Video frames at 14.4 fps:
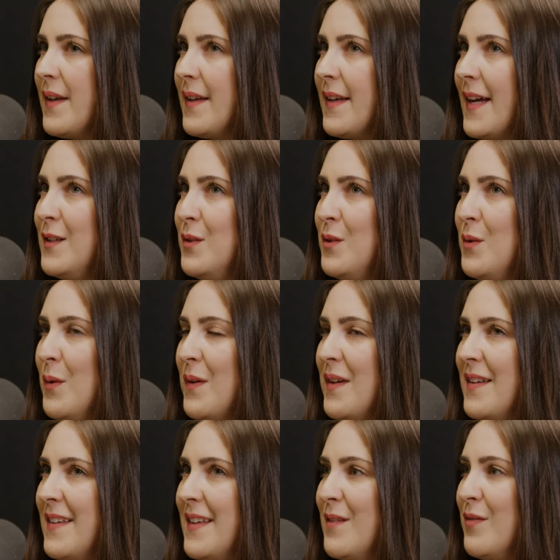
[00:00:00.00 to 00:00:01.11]
Can you
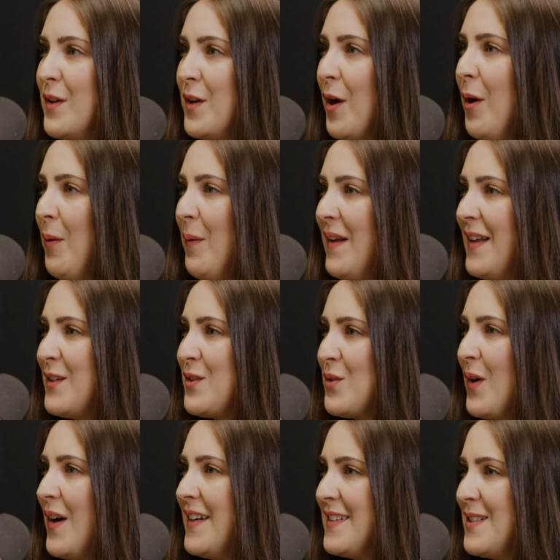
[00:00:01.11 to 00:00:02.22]
give a go at like
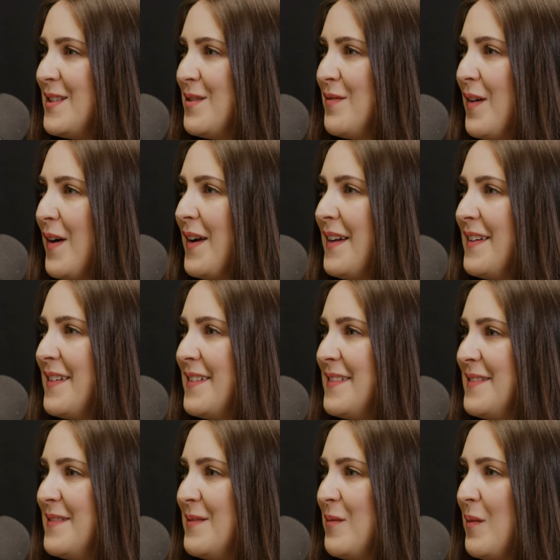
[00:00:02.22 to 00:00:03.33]
trying to define
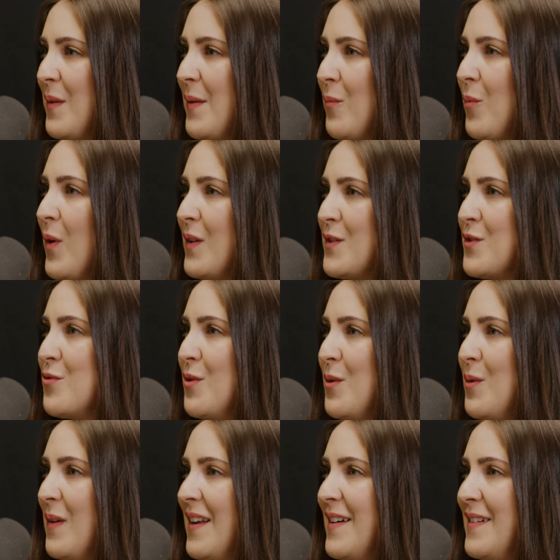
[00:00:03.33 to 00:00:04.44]
what
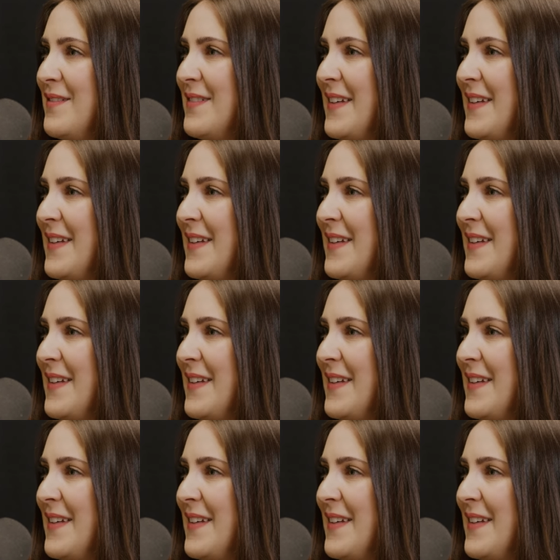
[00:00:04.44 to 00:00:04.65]
true love